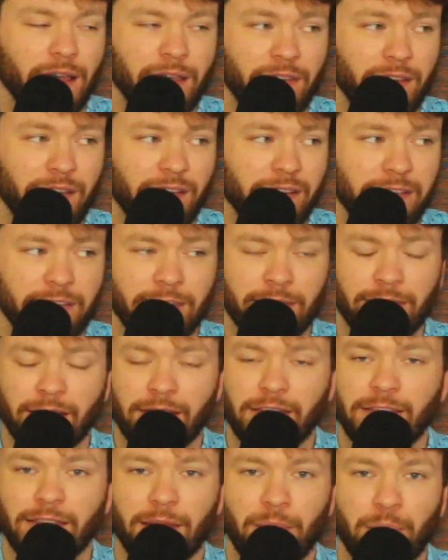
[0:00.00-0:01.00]
think like a
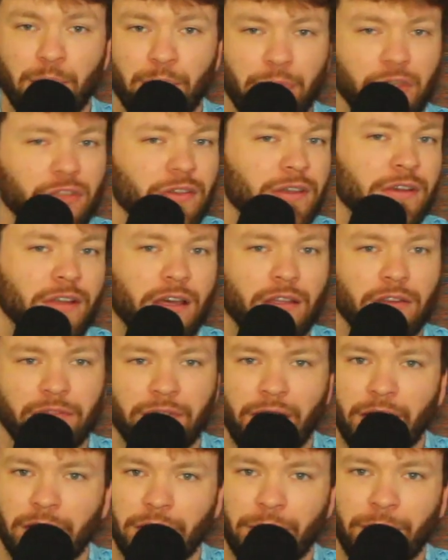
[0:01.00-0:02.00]
$60 billion
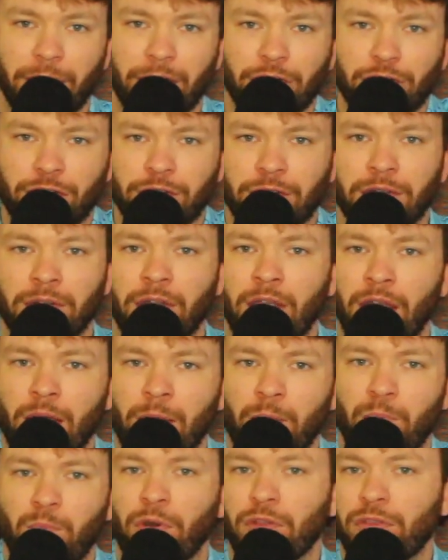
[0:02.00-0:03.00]
valuation,
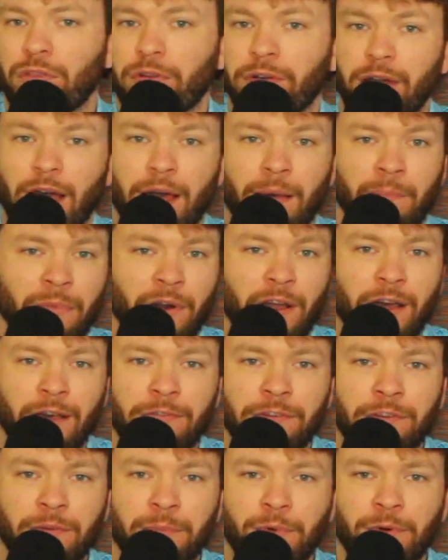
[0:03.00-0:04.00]
but they're not
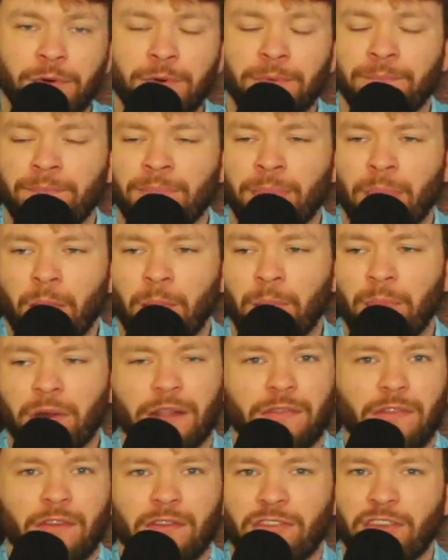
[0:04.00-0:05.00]
profitable. But
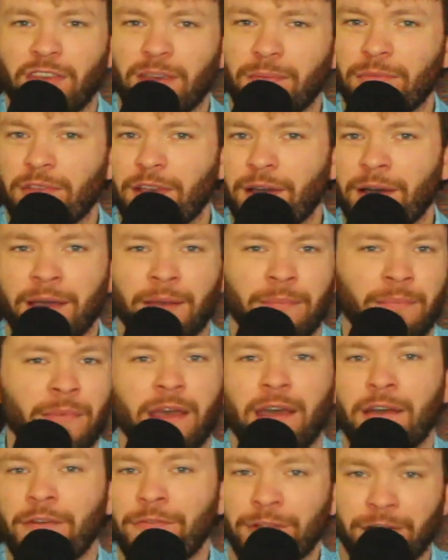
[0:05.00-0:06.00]
at the same time,
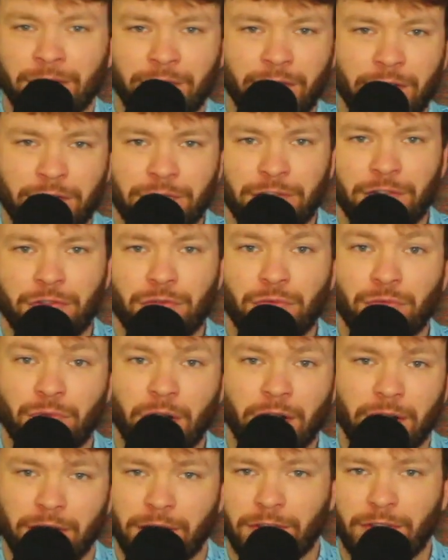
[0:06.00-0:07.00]
every investor is
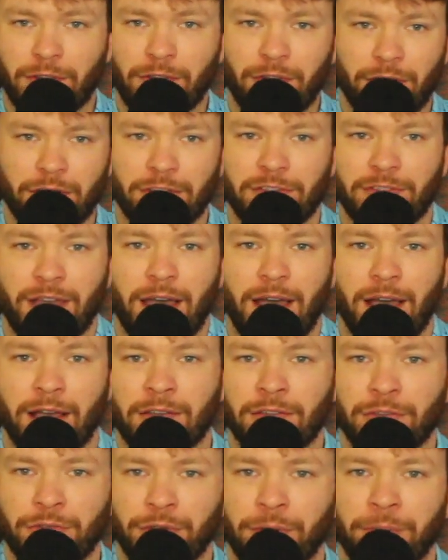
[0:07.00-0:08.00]
running to this
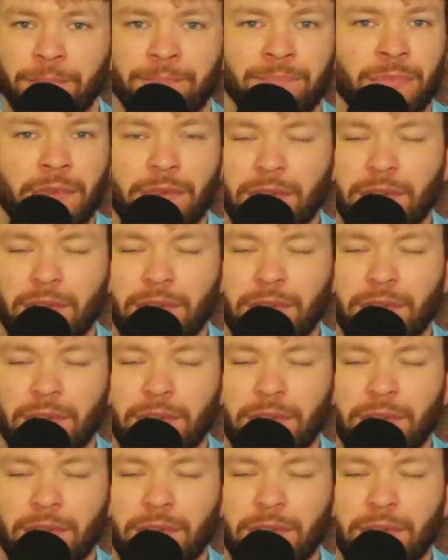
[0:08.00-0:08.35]
stock. So